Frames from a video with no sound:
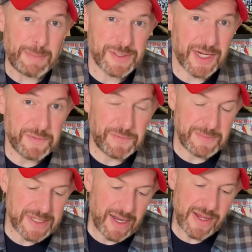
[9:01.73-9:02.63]
Apes cover
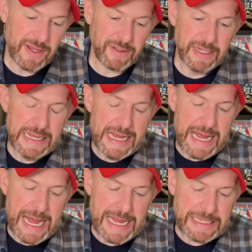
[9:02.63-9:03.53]
from Scotty Young,
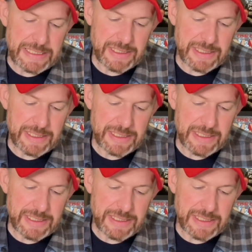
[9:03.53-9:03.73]
and